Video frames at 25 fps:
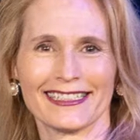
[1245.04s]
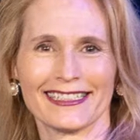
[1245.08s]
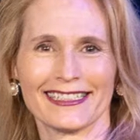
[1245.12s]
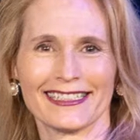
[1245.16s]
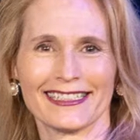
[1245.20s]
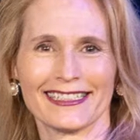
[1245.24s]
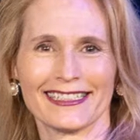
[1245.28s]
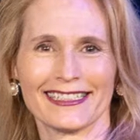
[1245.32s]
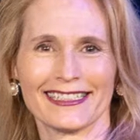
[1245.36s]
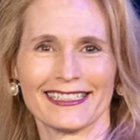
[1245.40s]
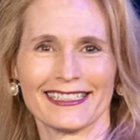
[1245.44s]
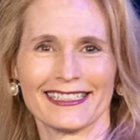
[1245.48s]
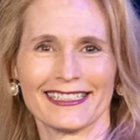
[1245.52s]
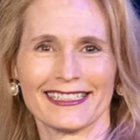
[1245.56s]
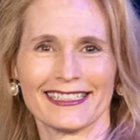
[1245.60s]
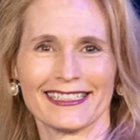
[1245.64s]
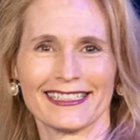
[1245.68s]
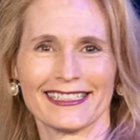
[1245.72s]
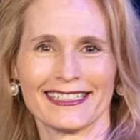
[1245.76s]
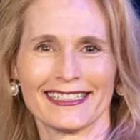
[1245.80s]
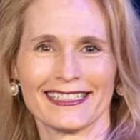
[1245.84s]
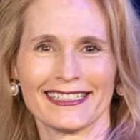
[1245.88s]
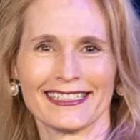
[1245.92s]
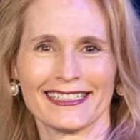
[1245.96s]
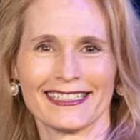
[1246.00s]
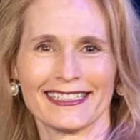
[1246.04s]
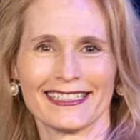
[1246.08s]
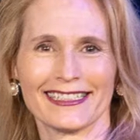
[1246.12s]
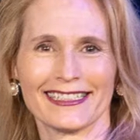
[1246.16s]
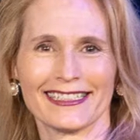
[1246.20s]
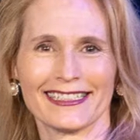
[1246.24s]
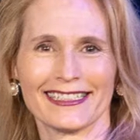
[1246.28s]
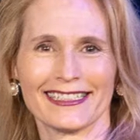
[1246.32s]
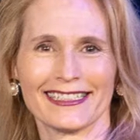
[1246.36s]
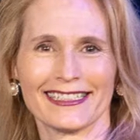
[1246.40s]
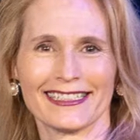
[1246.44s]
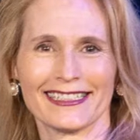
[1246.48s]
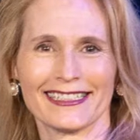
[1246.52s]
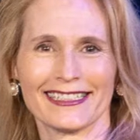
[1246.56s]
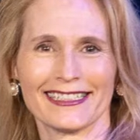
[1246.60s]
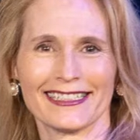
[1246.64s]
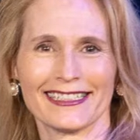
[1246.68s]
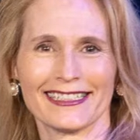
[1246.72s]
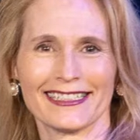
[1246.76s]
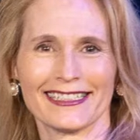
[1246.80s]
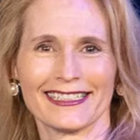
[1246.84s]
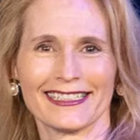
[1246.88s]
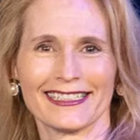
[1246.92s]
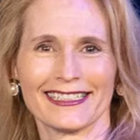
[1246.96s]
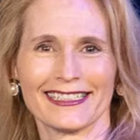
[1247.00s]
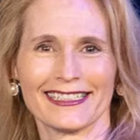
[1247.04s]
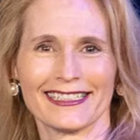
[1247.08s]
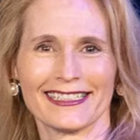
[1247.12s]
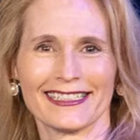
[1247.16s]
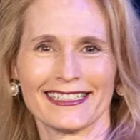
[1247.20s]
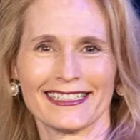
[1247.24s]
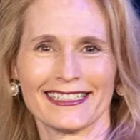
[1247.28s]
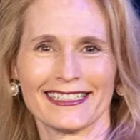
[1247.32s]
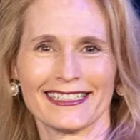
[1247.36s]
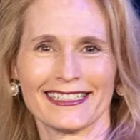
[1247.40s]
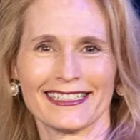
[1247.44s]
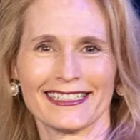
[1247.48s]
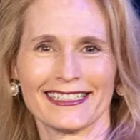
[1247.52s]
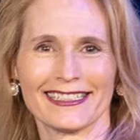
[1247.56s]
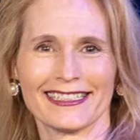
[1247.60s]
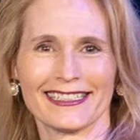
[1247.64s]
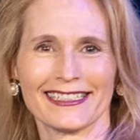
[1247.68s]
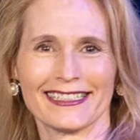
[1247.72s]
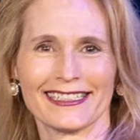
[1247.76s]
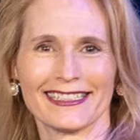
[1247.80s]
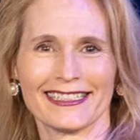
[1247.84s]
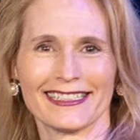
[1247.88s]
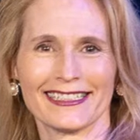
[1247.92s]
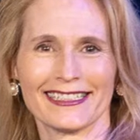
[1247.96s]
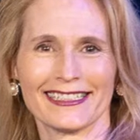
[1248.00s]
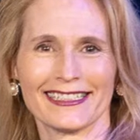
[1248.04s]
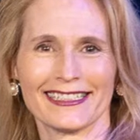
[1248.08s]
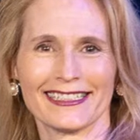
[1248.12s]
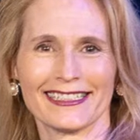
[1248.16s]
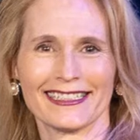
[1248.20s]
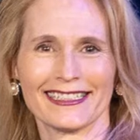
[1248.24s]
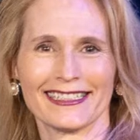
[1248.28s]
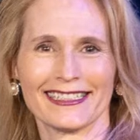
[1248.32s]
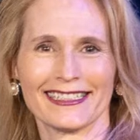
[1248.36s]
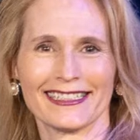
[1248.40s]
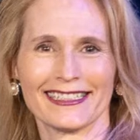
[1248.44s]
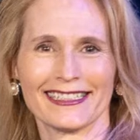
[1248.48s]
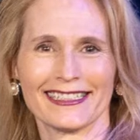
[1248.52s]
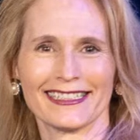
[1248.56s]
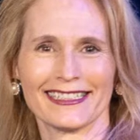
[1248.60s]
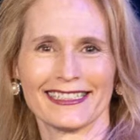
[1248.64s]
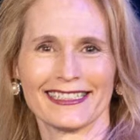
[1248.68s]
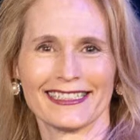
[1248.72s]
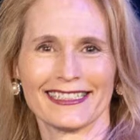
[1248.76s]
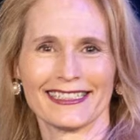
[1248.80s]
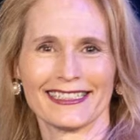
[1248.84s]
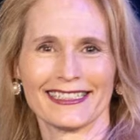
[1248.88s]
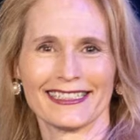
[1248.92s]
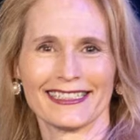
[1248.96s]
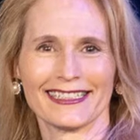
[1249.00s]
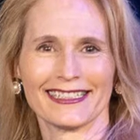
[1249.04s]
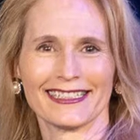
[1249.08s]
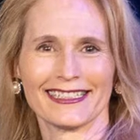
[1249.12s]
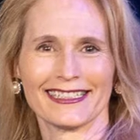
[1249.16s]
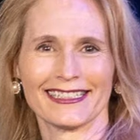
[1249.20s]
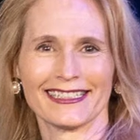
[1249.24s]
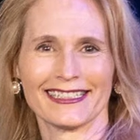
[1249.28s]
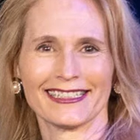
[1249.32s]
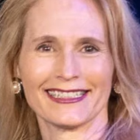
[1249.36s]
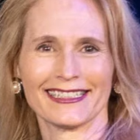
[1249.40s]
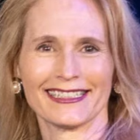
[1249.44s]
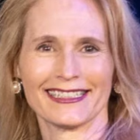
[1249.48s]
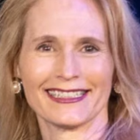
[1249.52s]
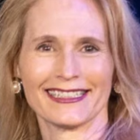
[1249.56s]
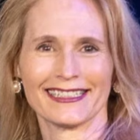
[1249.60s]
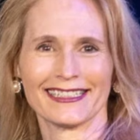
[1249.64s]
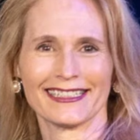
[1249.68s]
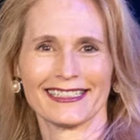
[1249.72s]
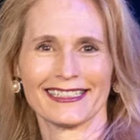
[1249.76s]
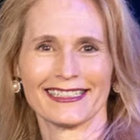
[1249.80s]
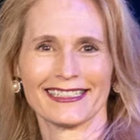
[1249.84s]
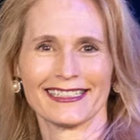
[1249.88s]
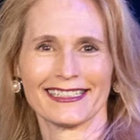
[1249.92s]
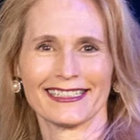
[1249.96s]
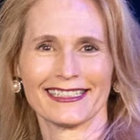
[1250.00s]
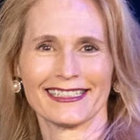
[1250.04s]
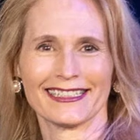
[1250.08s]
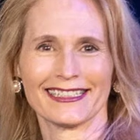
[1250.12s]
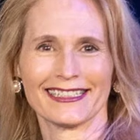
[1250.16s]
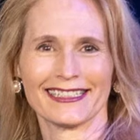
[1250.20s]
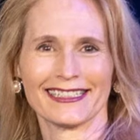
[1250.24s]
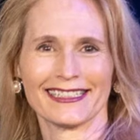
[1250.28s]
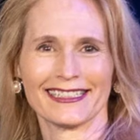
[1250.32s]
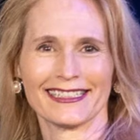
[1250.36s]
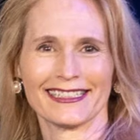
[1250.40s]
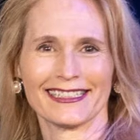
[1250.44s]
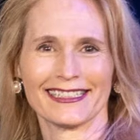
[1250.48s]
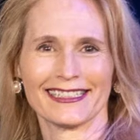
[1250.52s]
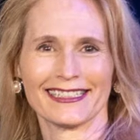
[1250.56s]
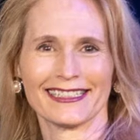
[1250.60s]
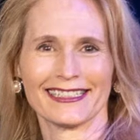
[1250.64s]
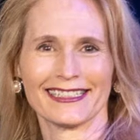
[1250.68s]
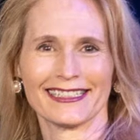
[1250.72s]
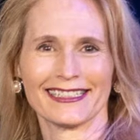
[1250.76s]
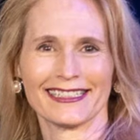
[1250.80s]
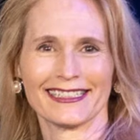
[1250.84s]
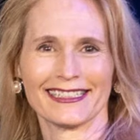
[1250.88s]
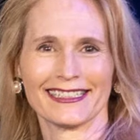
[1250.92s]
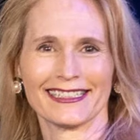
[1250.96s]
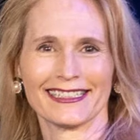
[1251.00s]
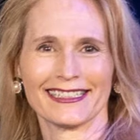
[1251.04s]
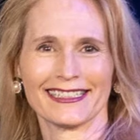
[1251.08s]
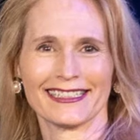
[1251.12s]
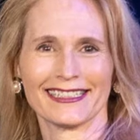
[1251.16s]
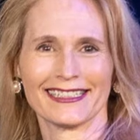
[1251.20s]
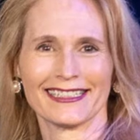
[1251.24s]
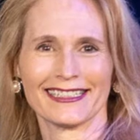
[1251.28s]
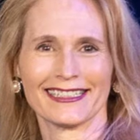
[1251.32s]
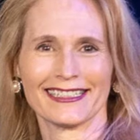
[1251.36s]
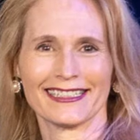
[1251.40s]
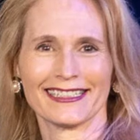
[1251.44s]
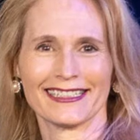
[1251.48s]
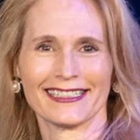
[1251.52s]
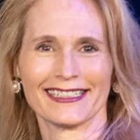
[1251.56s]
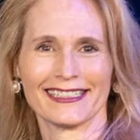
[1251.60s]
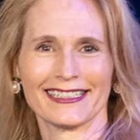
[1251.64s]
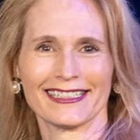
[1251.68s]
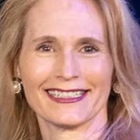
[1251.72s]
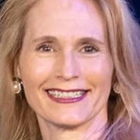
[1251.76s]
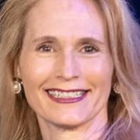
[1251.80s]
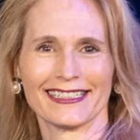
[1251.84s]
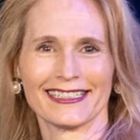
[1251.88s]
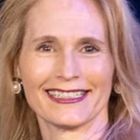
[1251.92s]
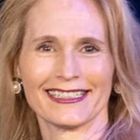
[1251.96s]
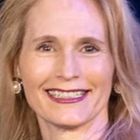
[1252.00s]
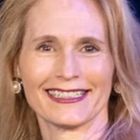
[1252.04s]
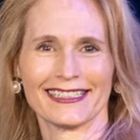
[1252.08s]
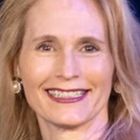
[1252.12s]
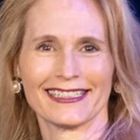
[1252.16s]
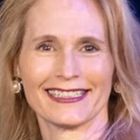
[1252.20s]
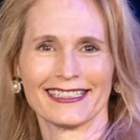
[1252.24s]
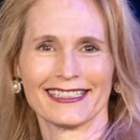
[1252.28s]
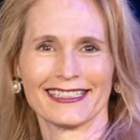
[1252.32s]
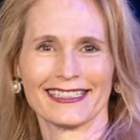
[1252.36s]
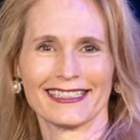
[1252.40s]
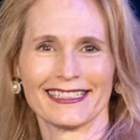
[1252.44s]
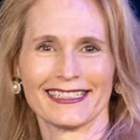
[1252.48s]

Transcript: (silent)